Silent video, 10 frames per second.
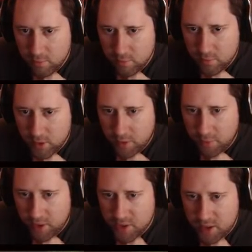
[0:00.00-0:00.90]
yeah,
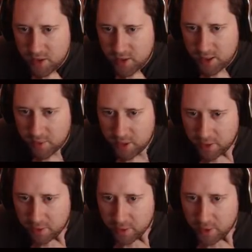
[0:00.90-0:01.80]
we actually need to keep that
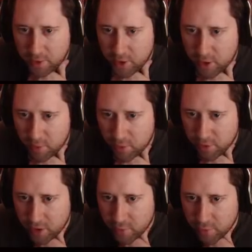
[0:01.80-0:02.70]
thermal
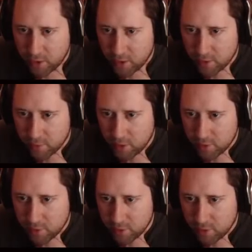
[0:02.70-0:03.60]
thing operating as
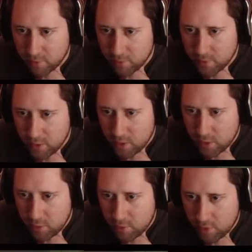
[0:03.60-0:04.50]
well. So
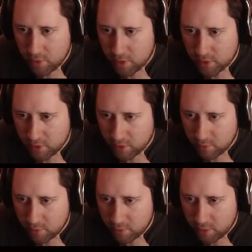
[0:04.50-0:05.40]
we'll do this. Like
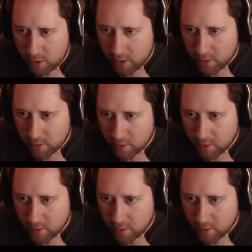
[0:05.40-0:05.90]
we'll create like